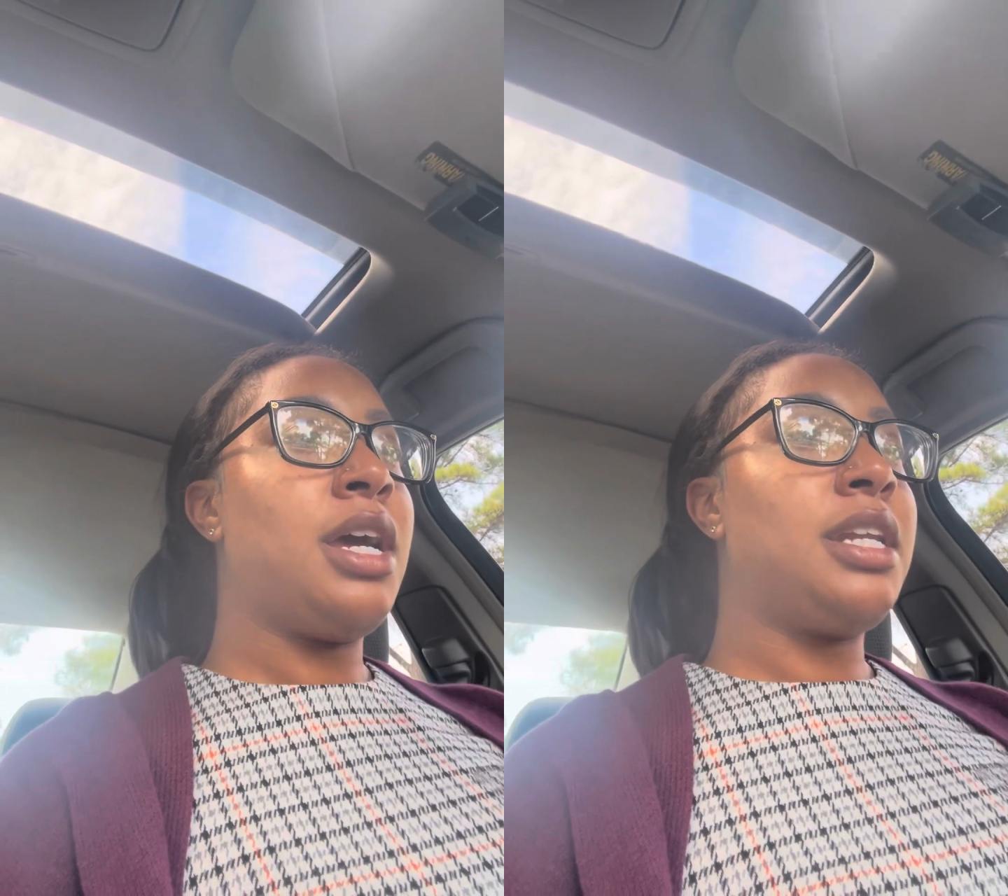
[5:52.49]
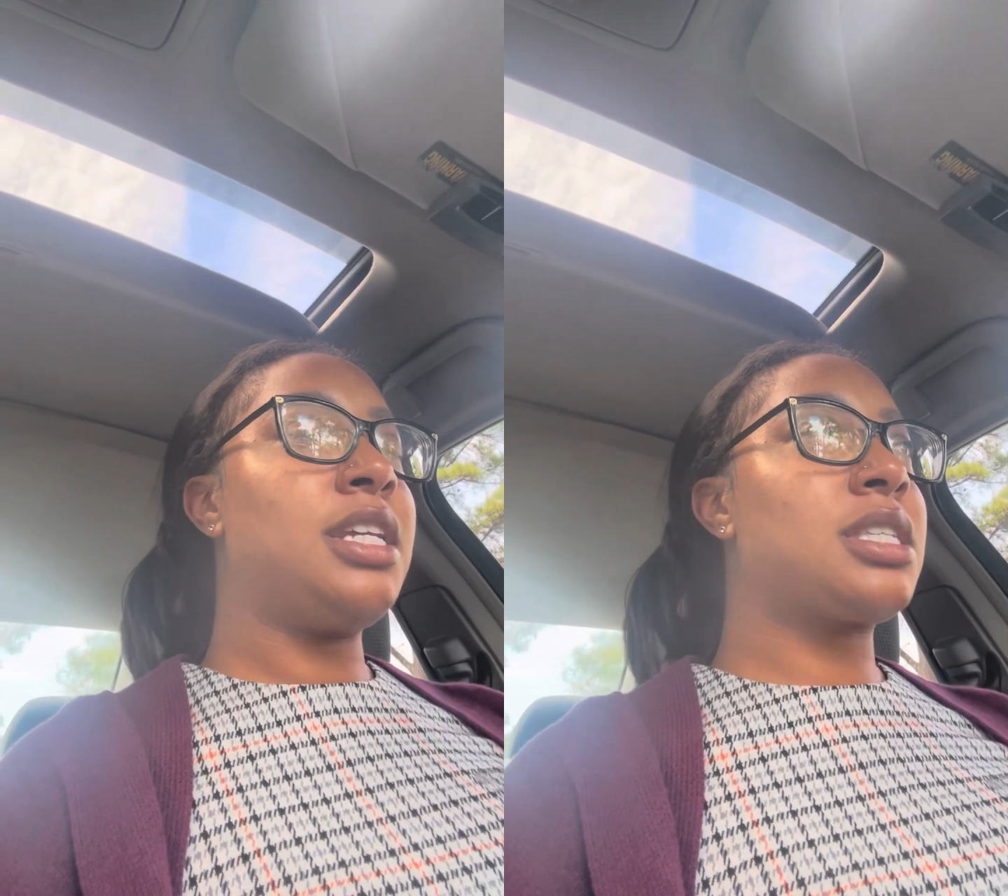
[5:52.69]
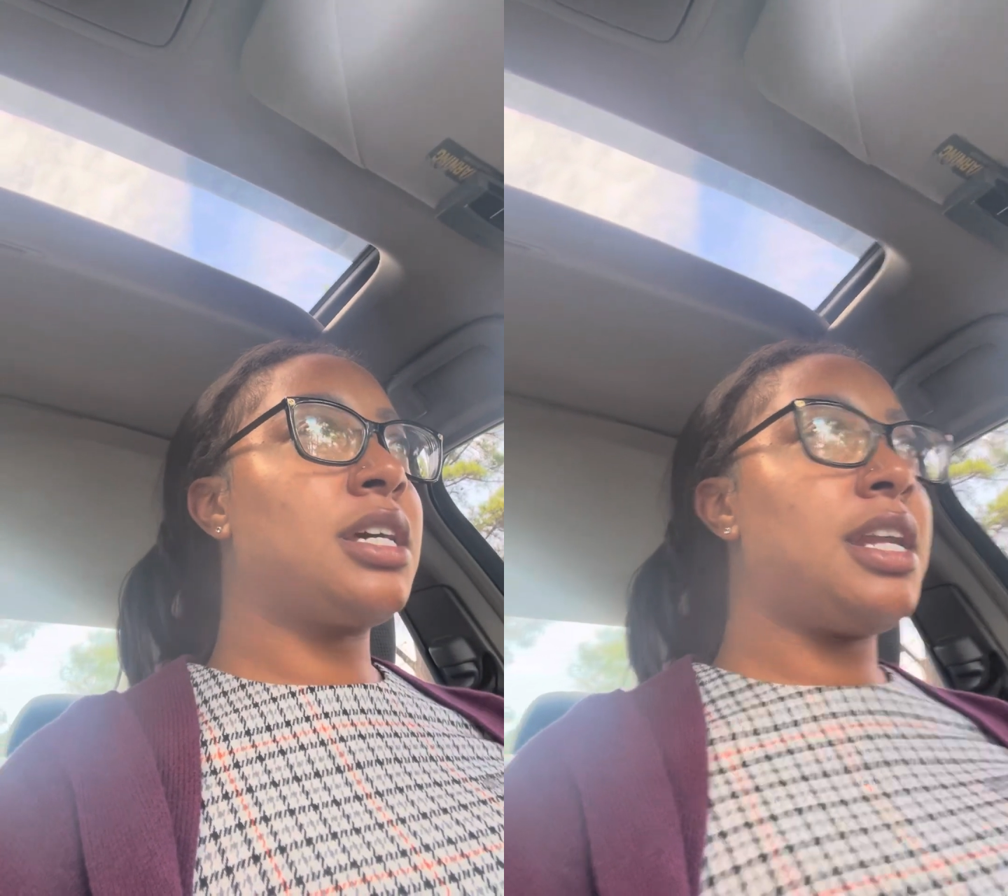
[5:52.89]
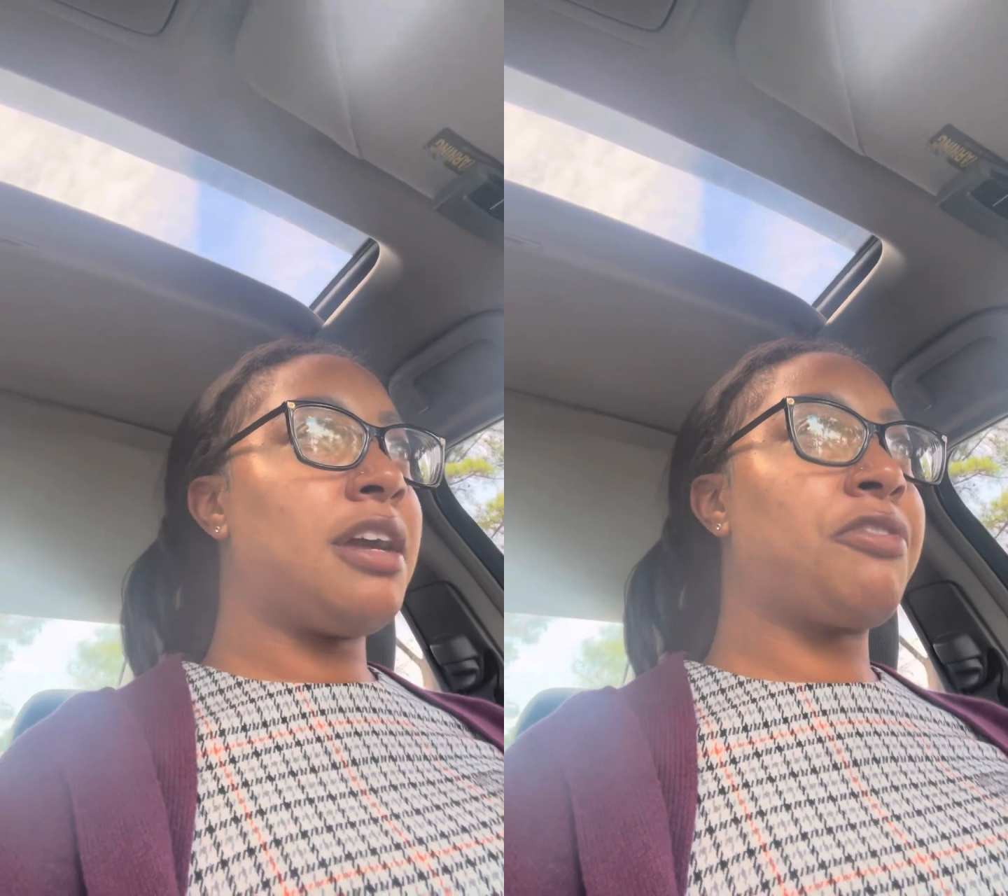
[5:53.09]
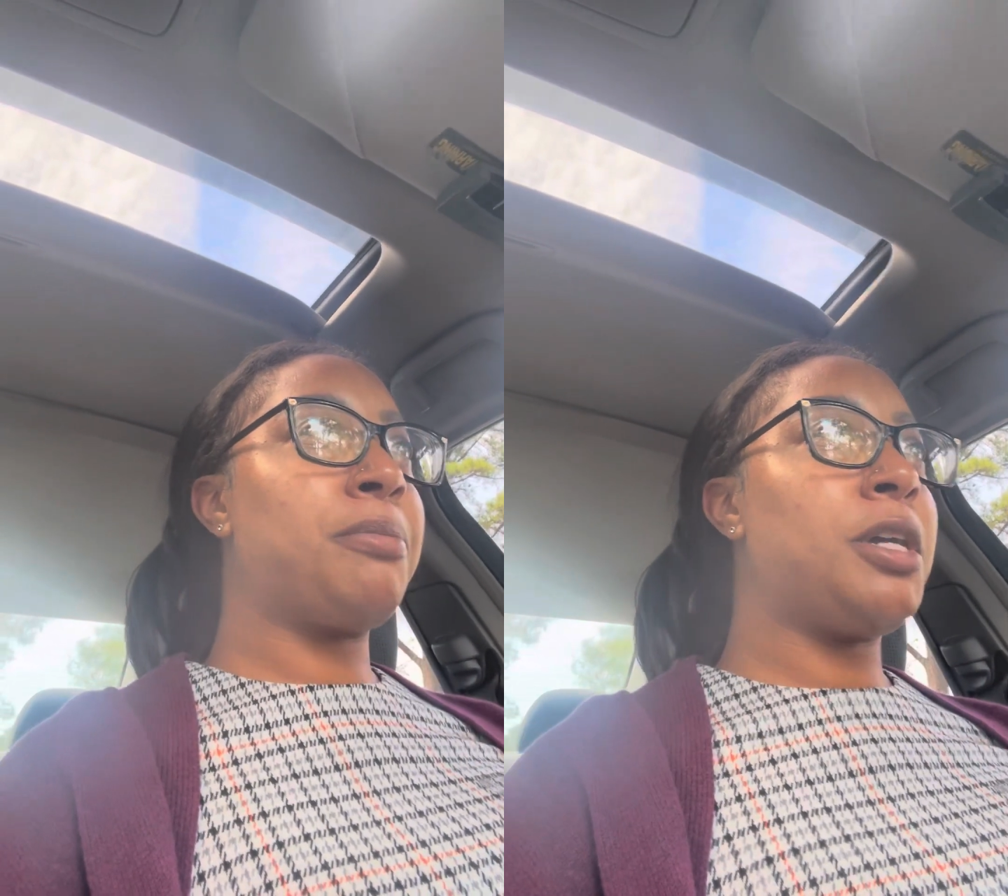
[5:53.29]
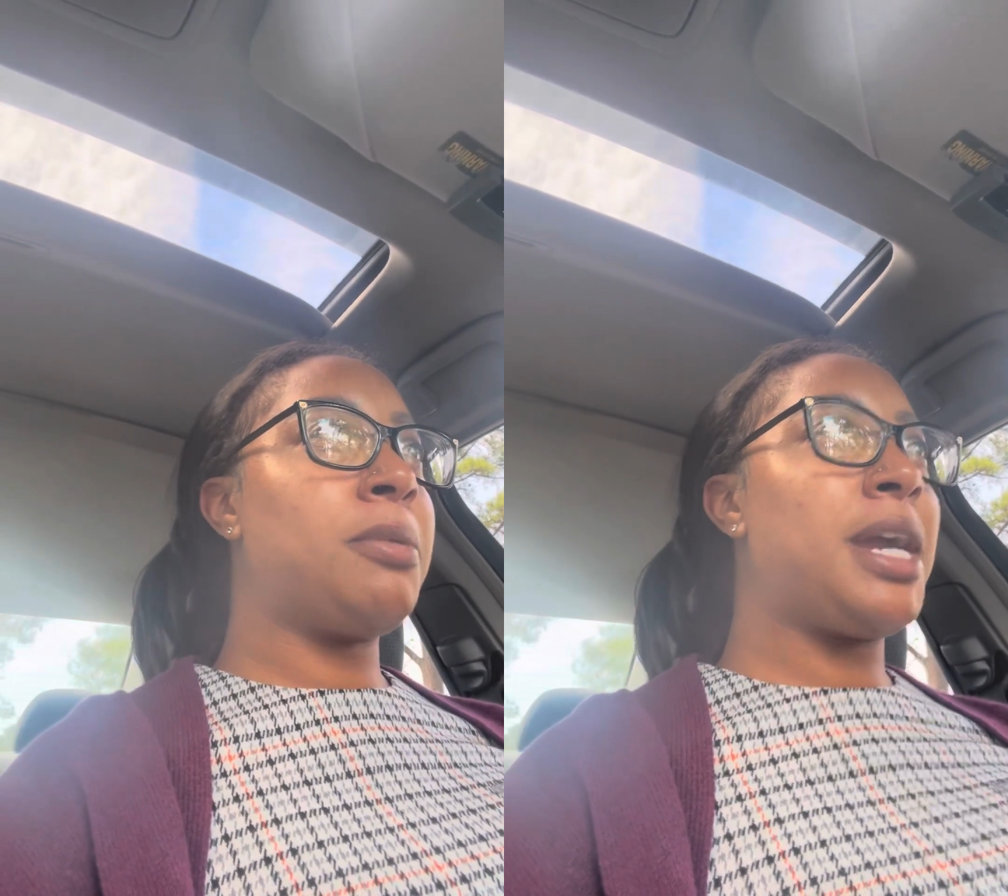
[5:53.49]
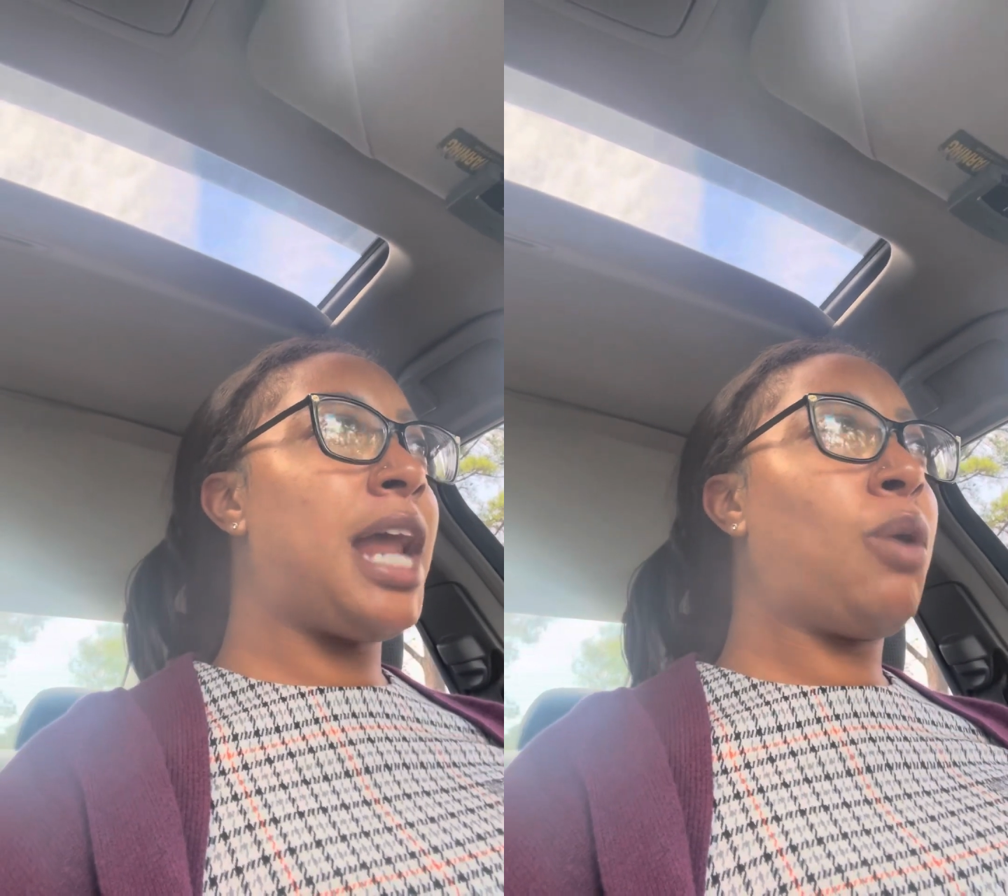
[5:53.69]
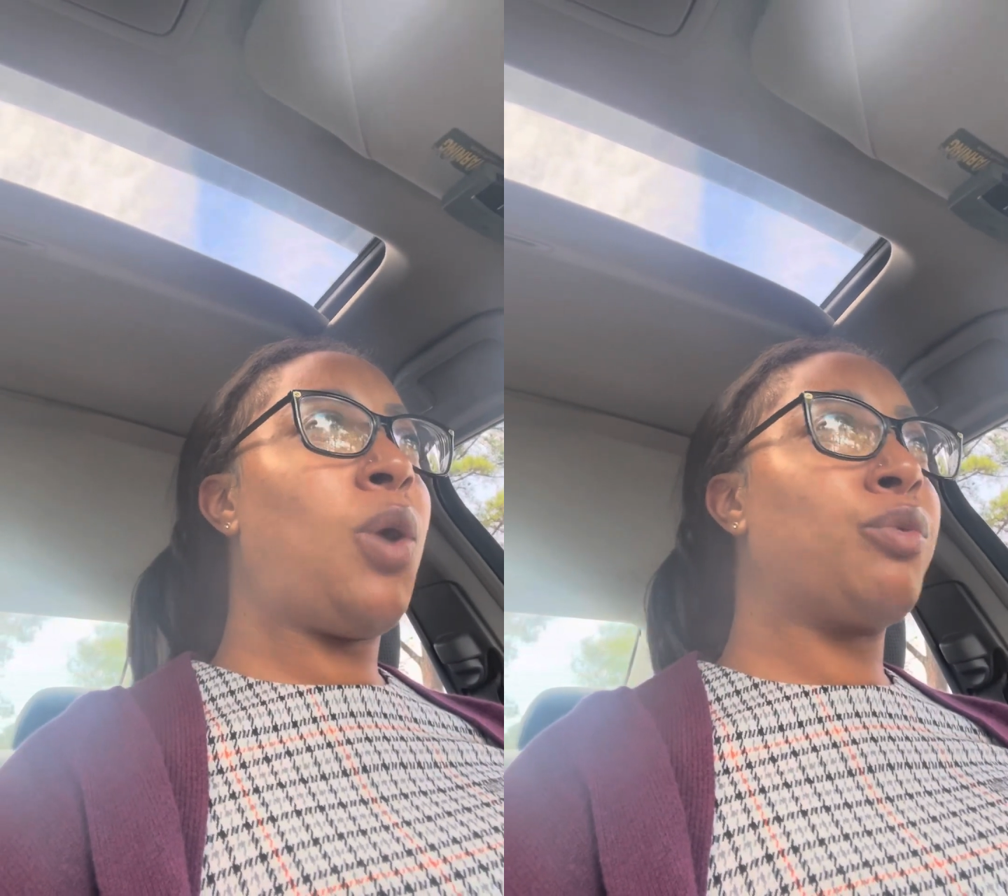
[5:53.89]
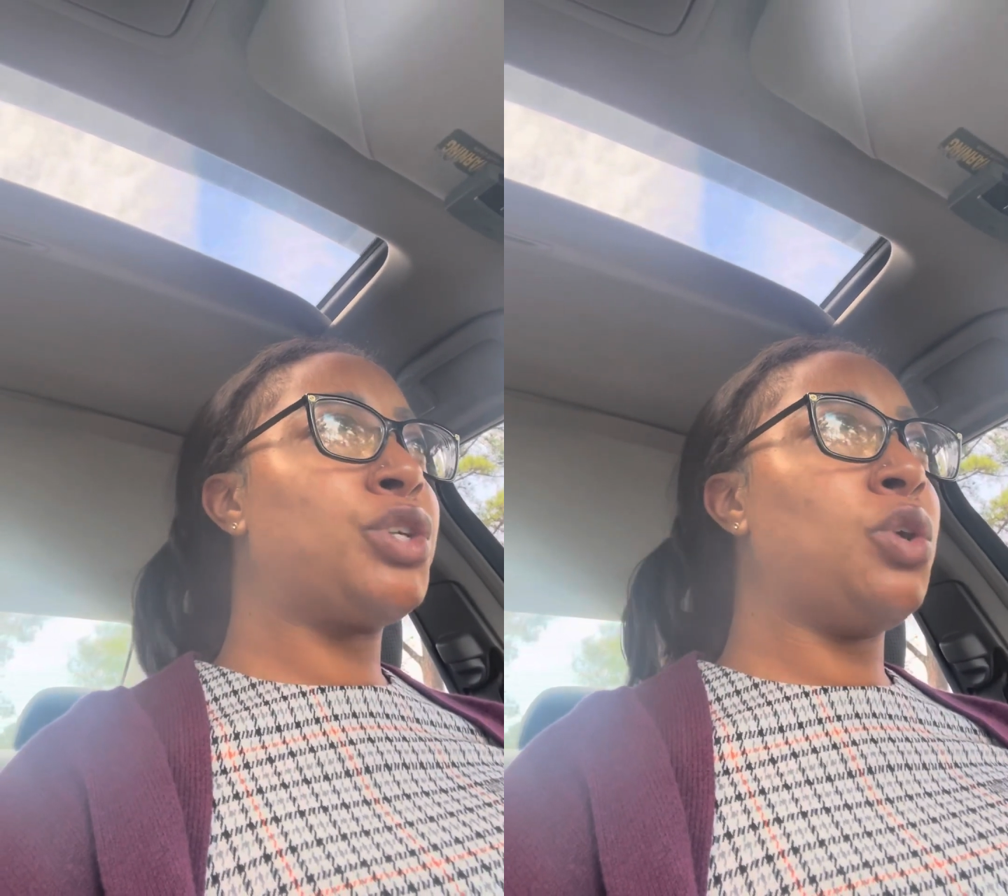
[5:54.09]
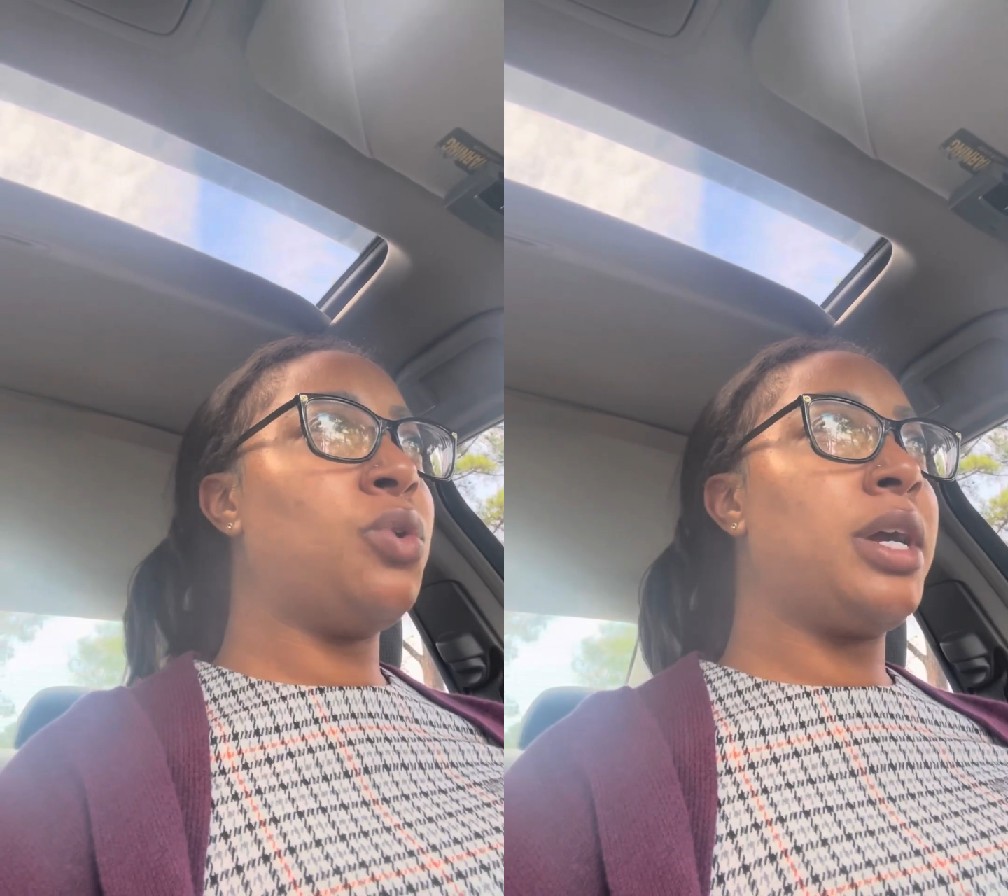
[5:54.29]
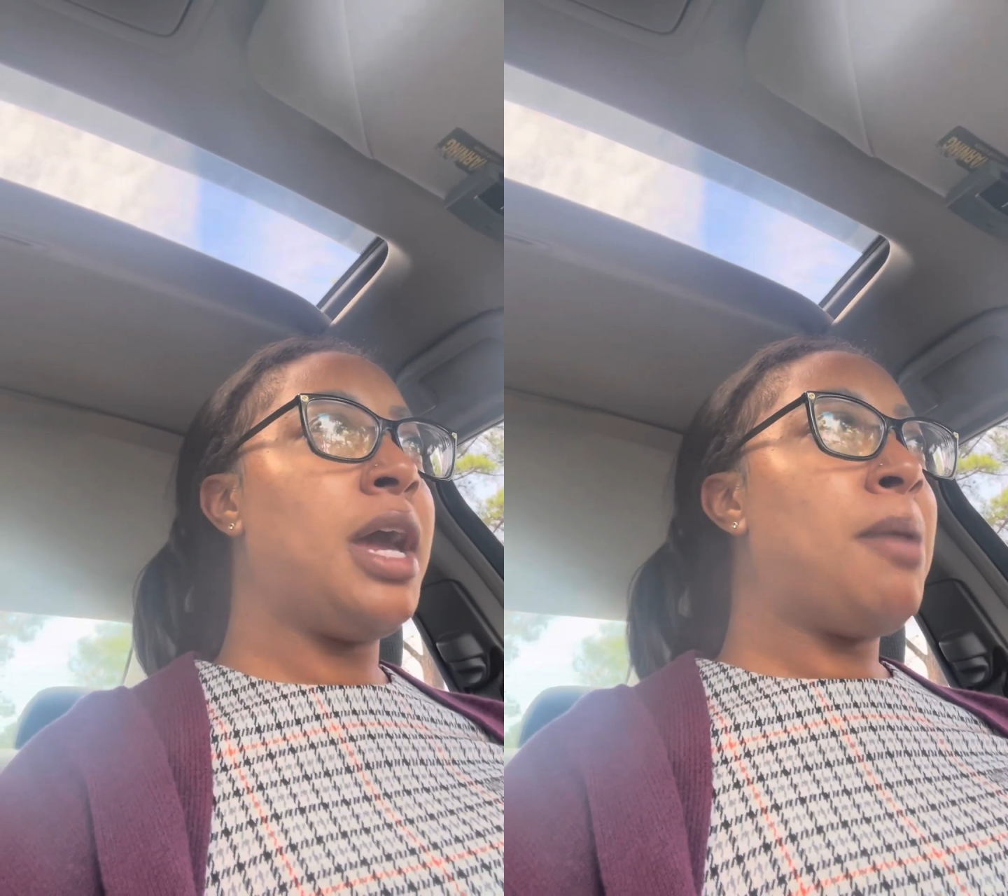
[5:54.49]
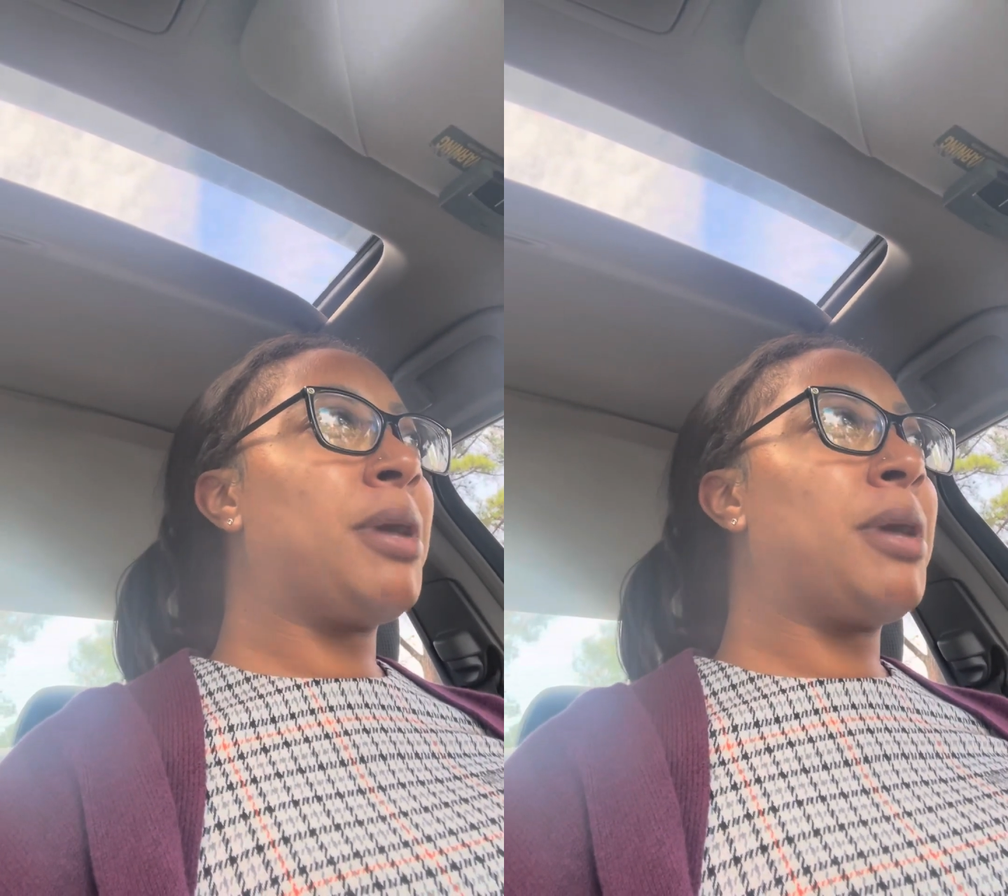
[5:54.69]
disconnect from them, and I won't do it,